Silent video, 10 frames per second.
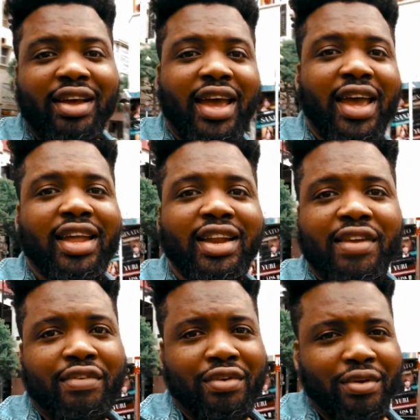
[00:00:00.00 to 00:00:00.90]
And
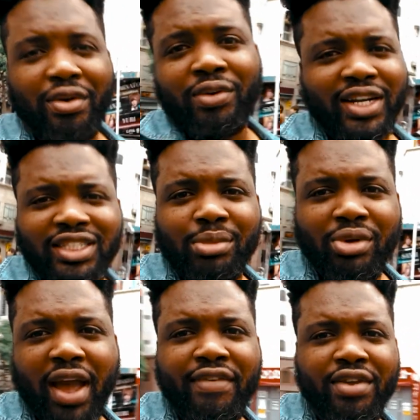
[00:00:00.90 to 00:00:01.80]
if you go around
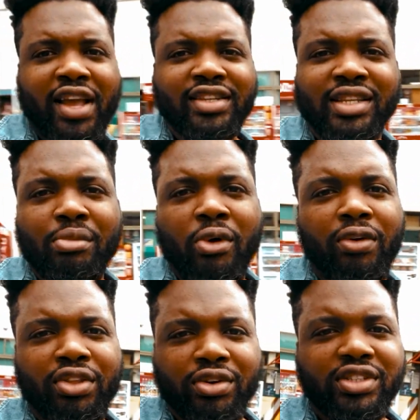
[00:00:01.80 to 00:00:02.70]
Shibuya, I think you can see
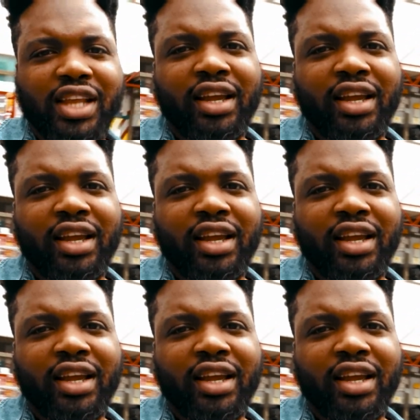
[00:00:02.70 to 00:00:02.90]
more of those,